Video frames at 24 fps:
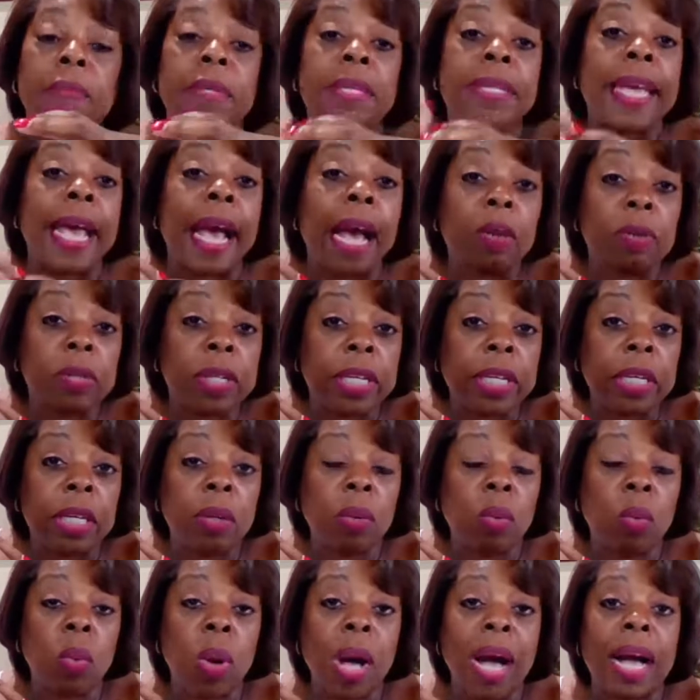
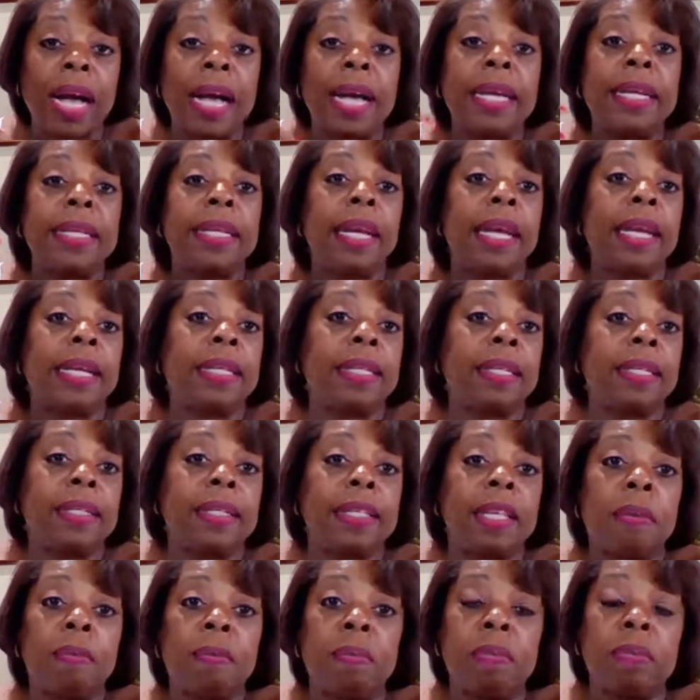county-wide, and then
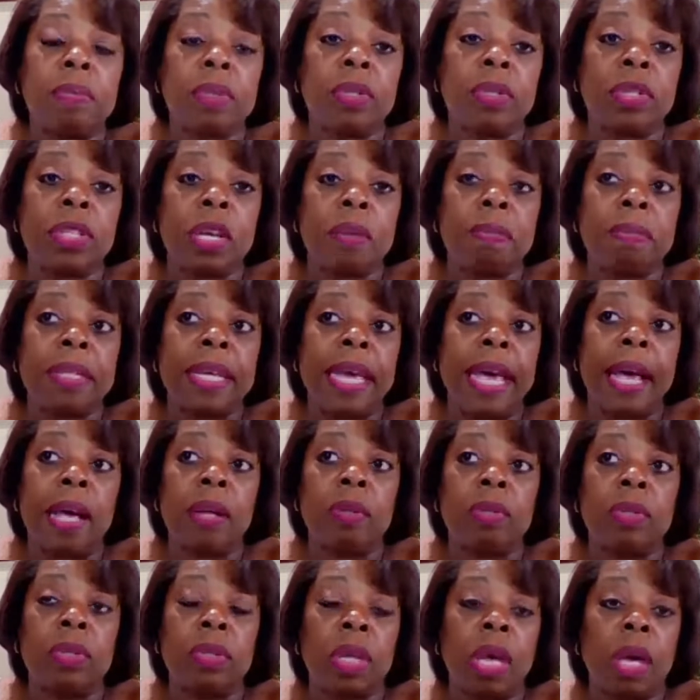some
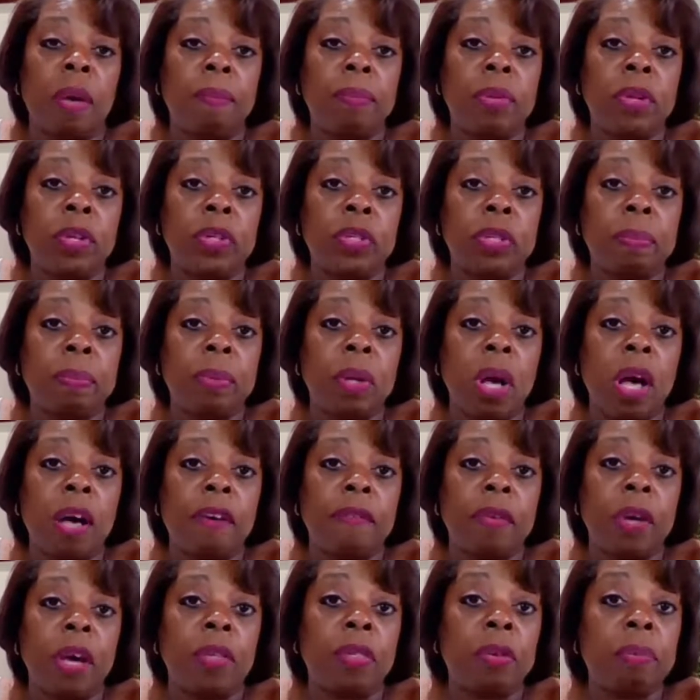towns, other municipal
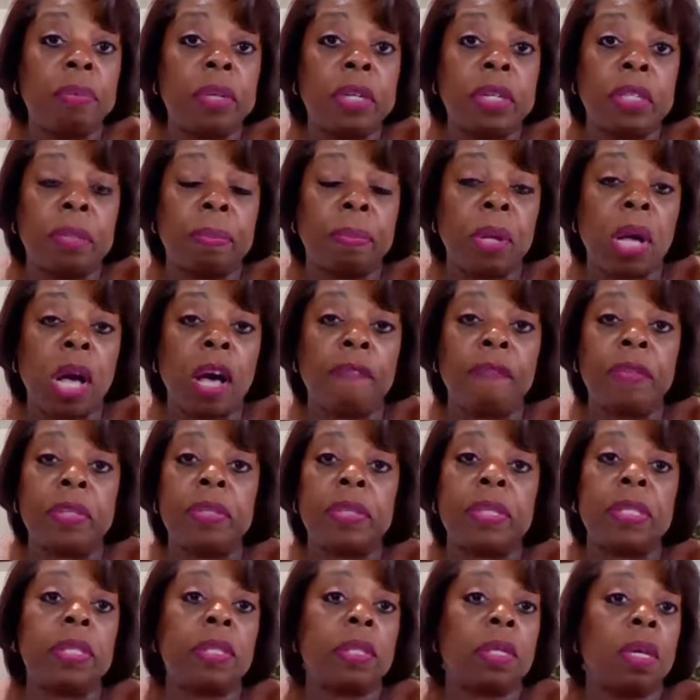
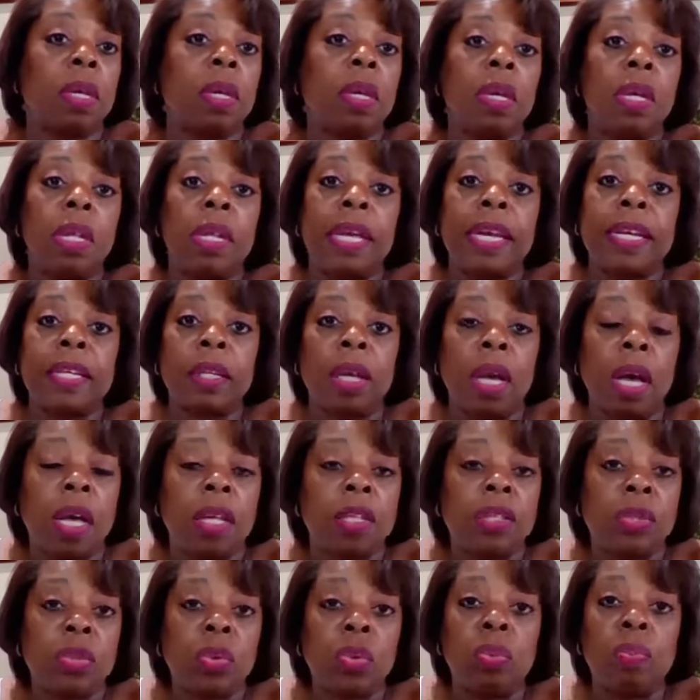offices like
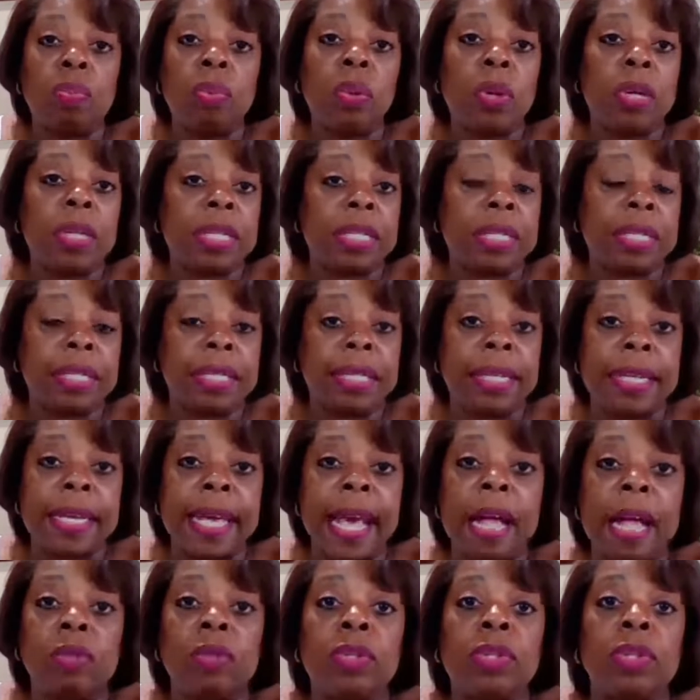school board and city
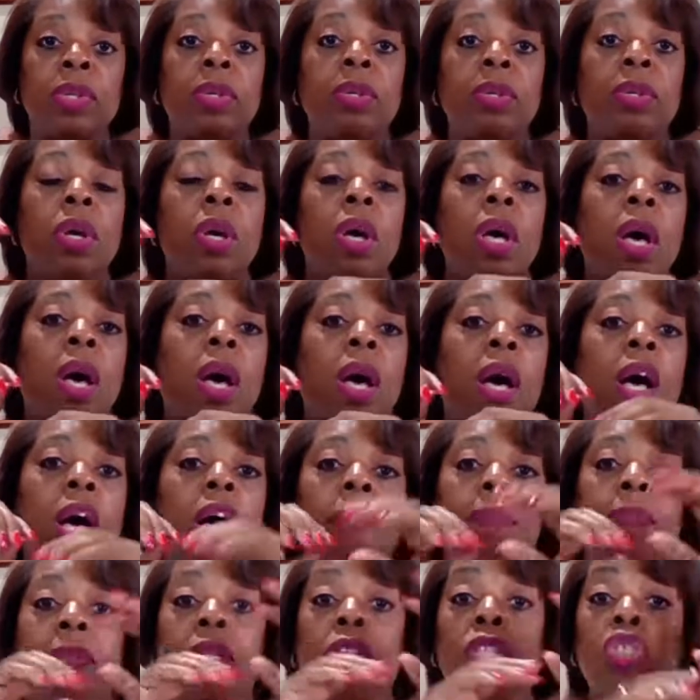council,
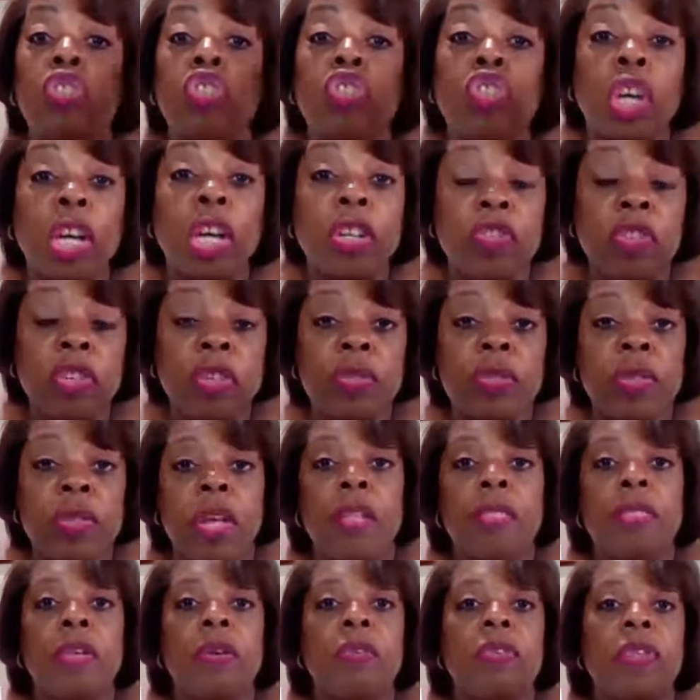judges.
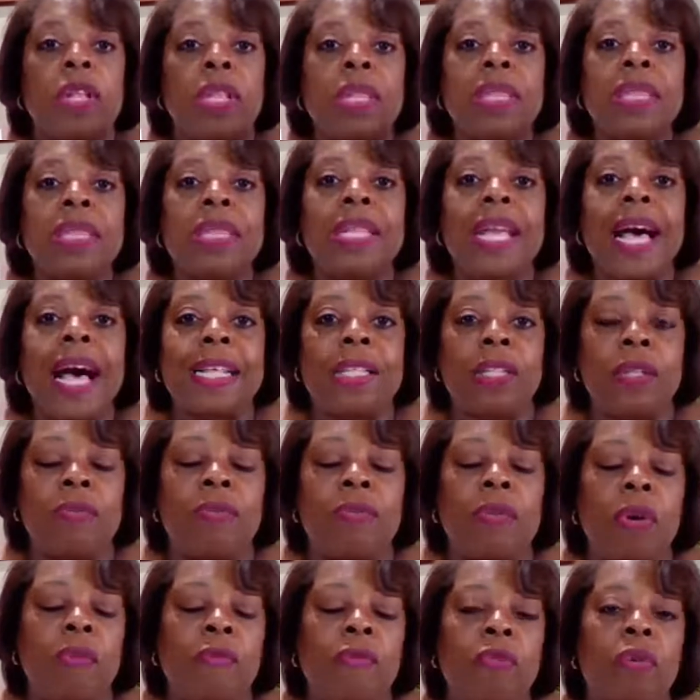There's a lot to
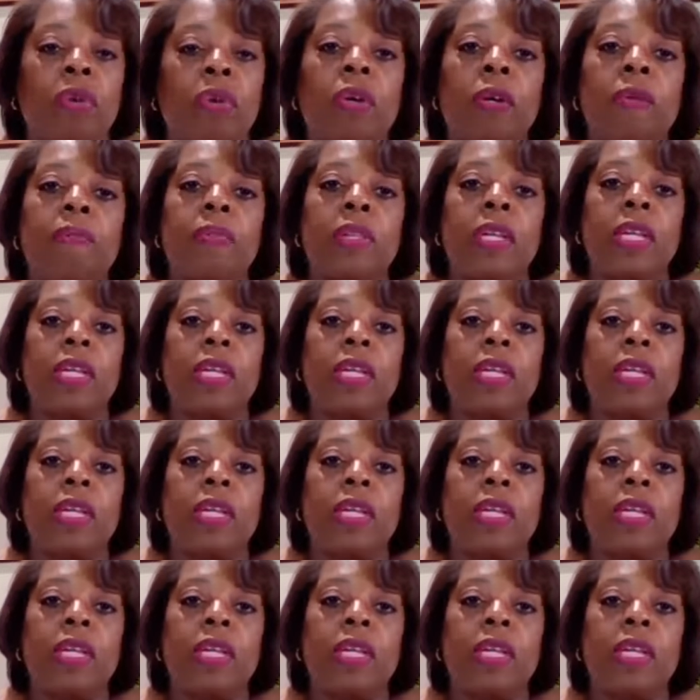vote for.